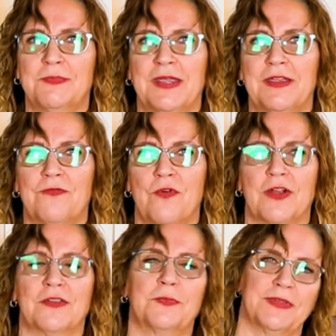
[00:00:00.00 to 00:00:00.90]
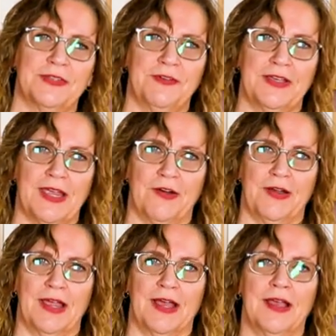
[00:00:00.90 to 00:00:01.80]
to be for a specific
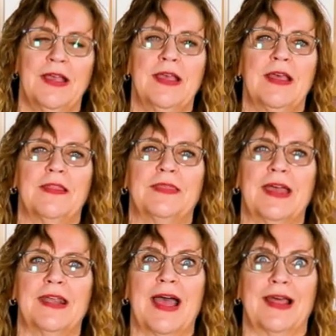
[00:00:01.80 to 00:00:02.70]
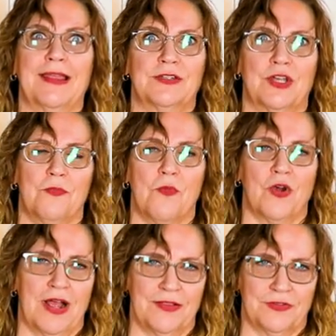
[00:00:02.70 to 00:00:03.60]
area, then I like to go more
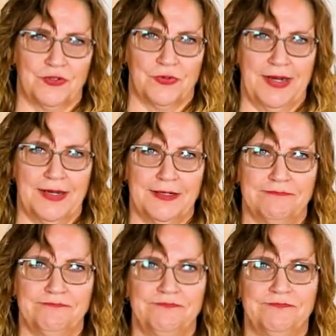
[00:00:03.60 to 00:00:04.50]
concentrated.